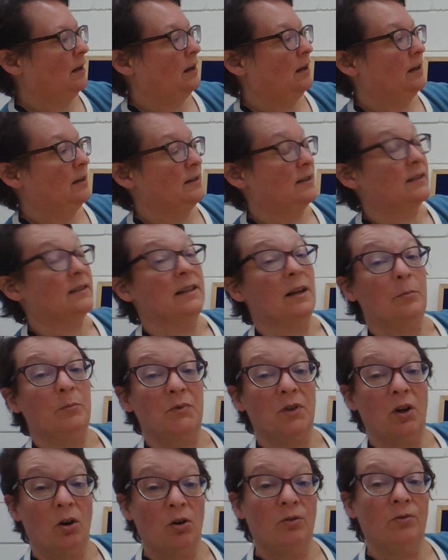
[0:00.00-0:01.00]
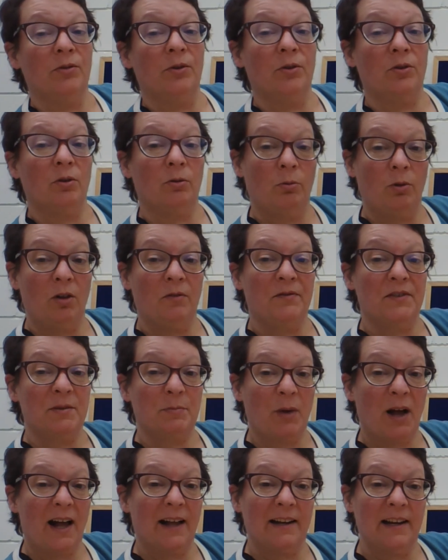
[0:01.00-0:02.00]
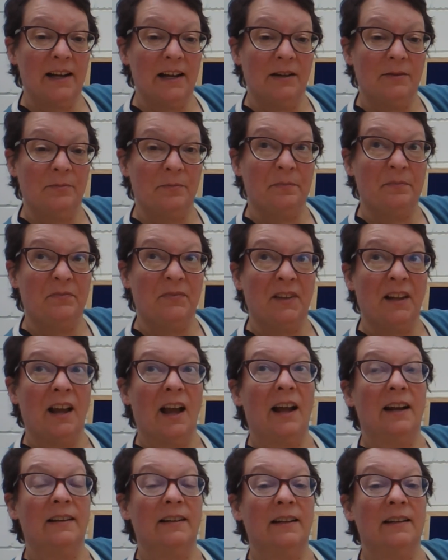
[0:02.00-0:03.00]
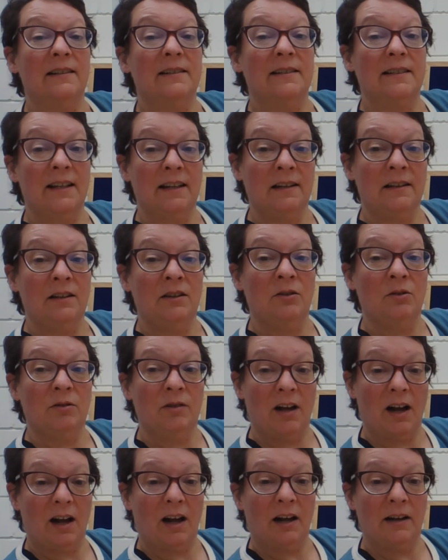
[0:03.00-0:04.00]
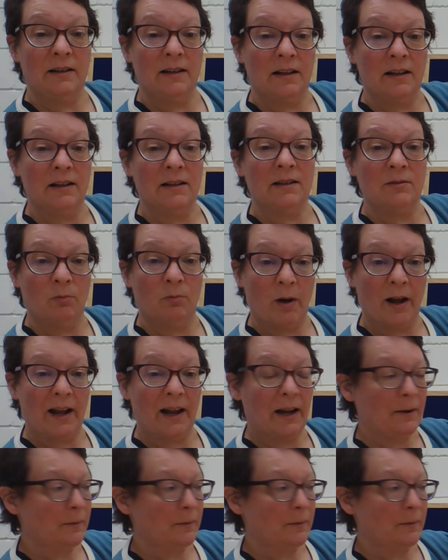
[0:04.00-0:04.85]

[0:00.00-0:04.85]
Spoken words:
stepped over the wolf's body and continued on his way.